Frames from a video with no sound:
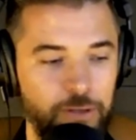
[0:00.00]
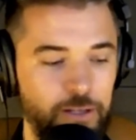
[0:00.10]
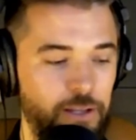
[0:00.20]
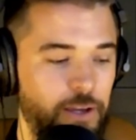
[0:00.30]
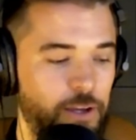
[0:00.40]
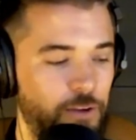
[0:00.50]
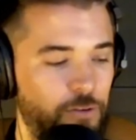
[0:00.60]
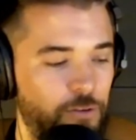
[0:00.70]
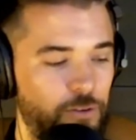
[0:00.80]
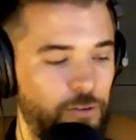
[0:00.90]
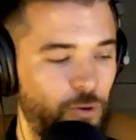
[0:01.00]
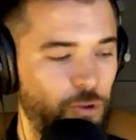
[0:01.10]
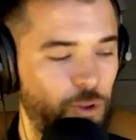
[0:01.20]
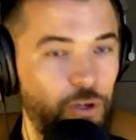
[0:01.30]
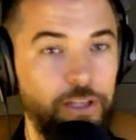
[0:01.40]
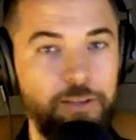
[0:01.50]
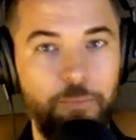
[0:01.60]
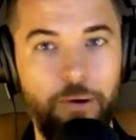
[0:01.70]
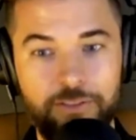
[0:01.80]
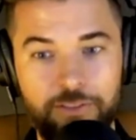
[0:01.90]
But look at
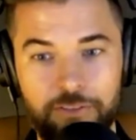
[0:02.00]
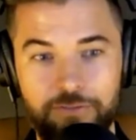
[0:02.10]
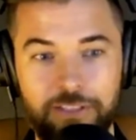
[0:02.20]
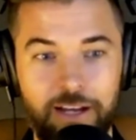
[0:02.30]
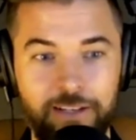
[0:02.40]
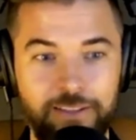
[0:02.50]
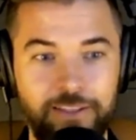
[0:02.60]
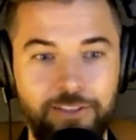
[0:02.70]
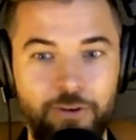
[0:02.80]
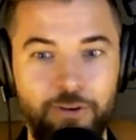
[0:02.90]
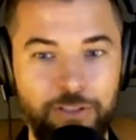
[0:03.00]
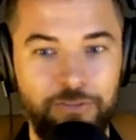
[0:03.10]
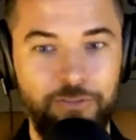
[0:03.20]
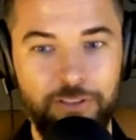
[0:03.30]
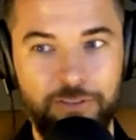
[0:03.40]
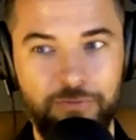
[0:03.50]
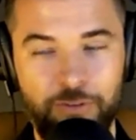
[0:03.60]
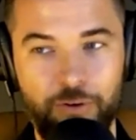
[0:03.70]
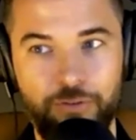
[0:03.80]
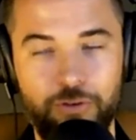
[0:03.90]
the positive side. I think so many of us
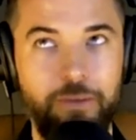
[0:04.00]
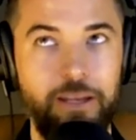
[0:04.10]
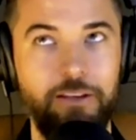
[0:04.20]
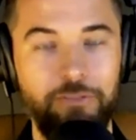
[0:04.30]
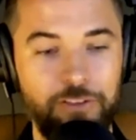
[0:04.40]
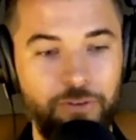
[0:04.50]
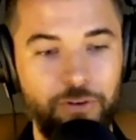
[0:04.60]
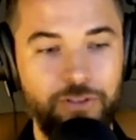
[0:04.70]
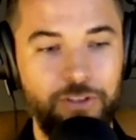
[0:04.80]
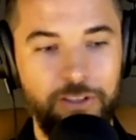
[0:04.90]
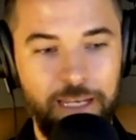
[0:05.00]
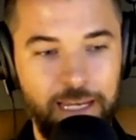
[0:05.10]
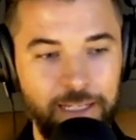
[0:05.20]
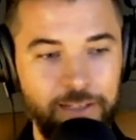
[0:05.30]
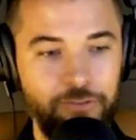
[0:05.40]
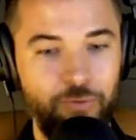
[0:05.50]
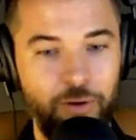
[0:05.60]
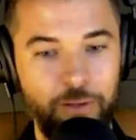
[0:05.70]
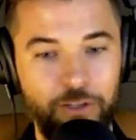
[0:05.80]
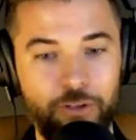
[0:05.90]
focus on the negative
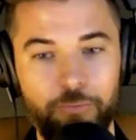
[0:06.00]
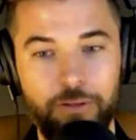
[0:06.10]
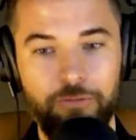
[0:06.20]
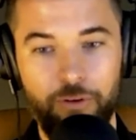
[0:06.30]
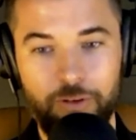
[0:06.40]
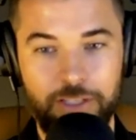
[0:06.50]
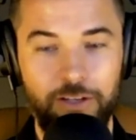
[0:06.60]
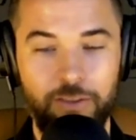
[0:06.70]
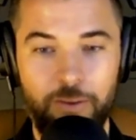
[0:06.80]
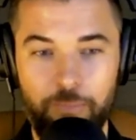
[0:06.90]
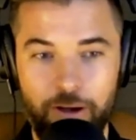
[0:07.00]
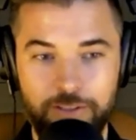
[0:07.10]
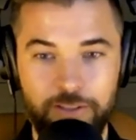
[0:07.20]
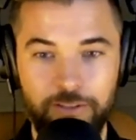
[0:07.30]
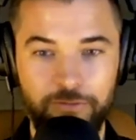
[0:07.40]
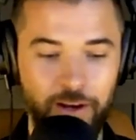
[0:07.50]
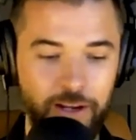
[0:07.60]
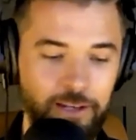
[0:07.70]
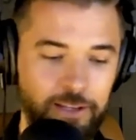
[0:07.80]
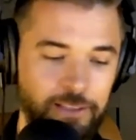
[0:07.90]
when we could be focusing on the positive,
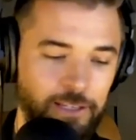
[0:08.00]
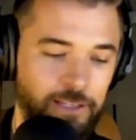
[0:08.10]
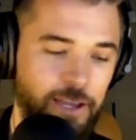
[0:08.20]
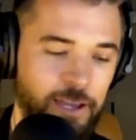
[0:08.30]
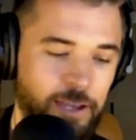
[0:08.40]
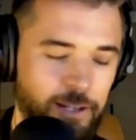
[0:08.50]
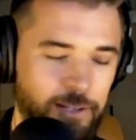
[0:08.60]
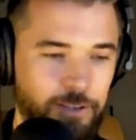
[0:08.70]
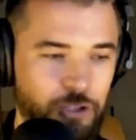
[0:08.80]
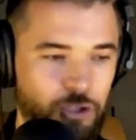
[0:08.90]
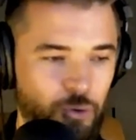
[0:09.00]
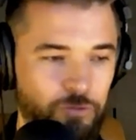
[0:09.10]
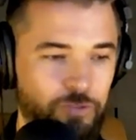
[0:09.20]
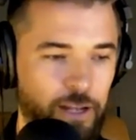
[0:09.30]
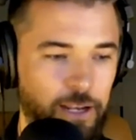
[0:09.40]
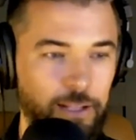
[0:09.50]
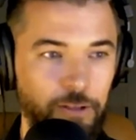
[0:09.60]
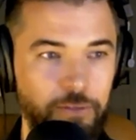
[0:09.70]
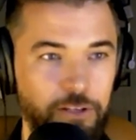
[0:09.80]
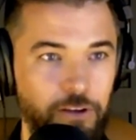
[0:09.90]
right? And I think it's sort of that
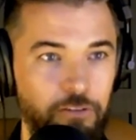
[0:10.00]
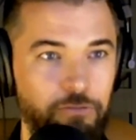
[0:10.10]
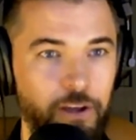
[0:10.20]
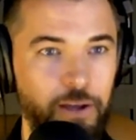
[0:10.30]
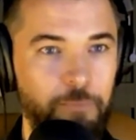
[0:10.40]
element of